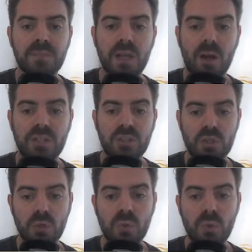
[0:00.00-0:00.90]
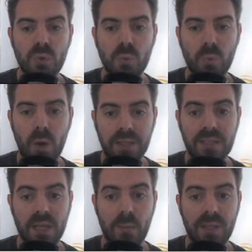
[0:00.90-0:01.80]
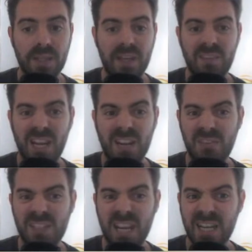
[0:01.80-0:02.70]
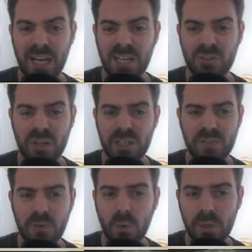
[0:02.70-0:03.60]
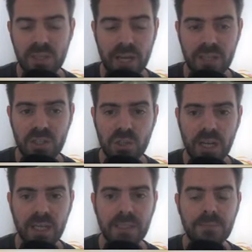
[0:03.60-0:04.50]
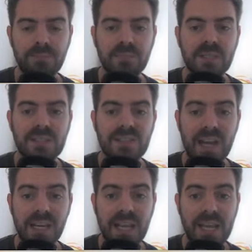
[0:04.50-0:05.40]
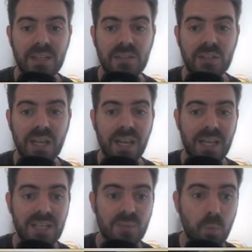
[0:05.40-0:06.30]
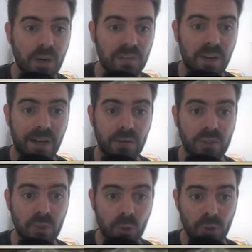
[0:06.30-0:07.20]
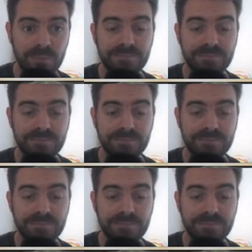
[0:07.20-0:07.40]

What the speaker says: I do wonder whether they've even taken any strides forward yet this year. Danny Ings is 1 foot out the door.